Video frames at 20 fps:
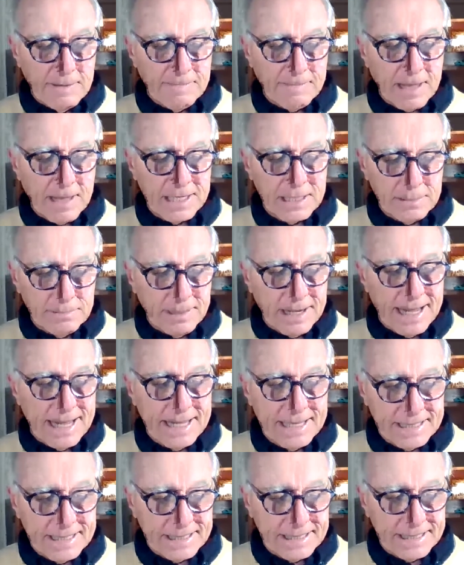
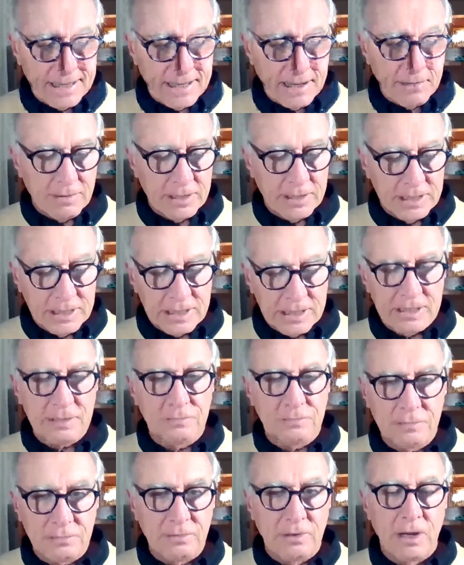explains that they were just
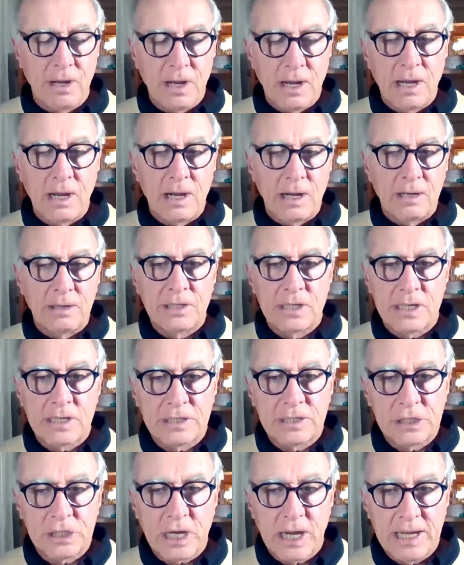
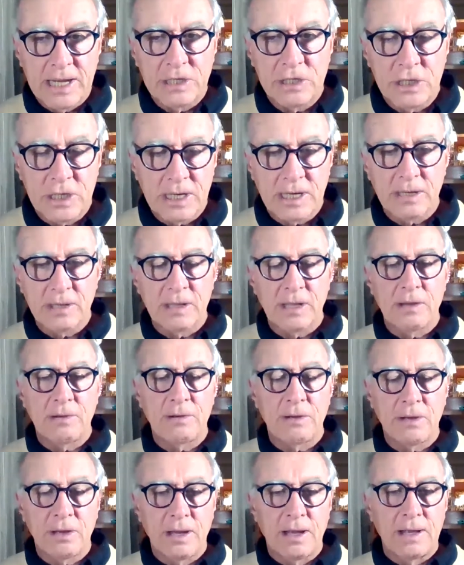changing
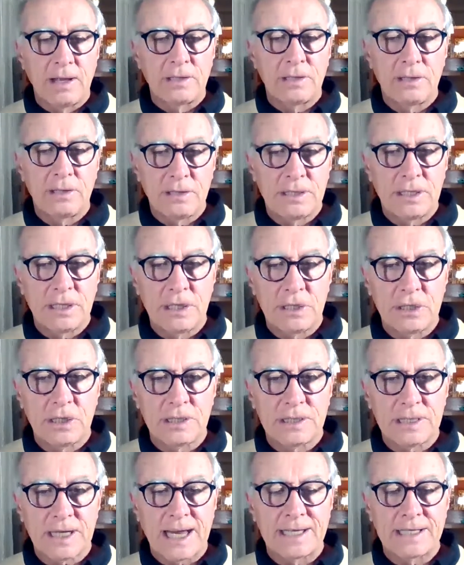the
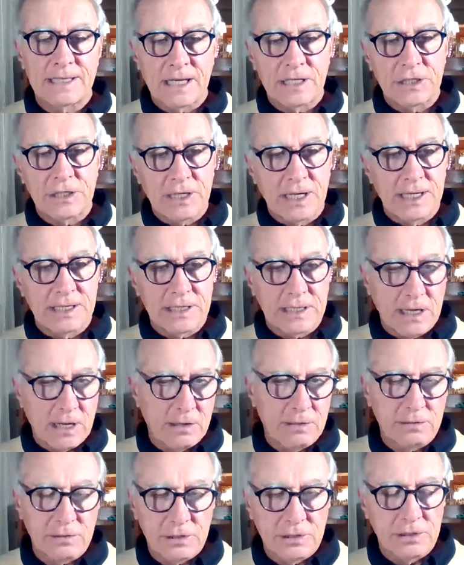teachings as they change
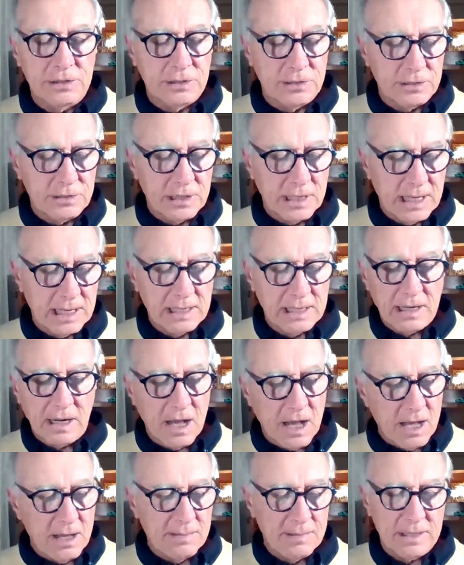cultures and
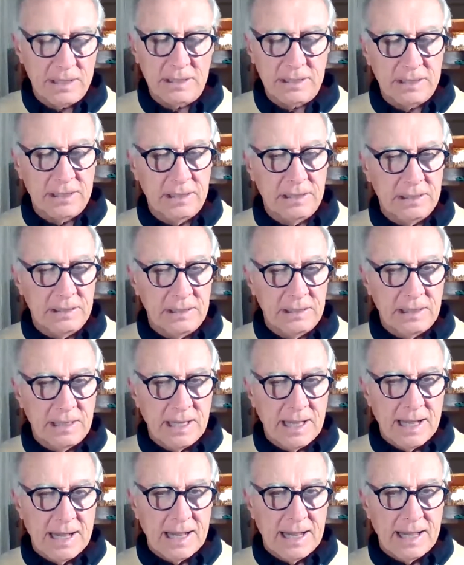climate.
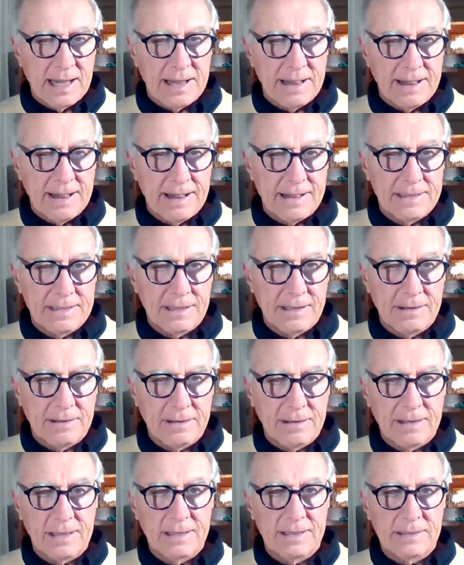
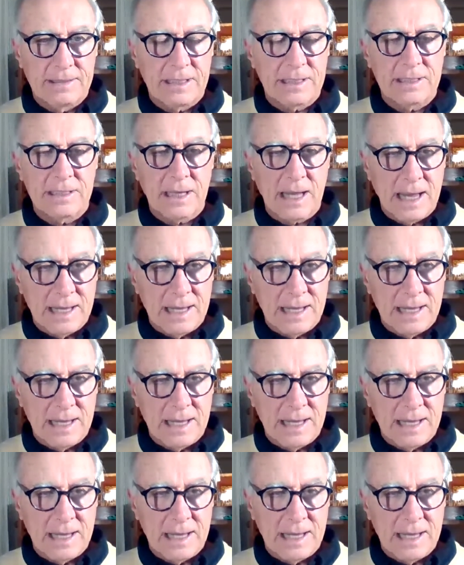So just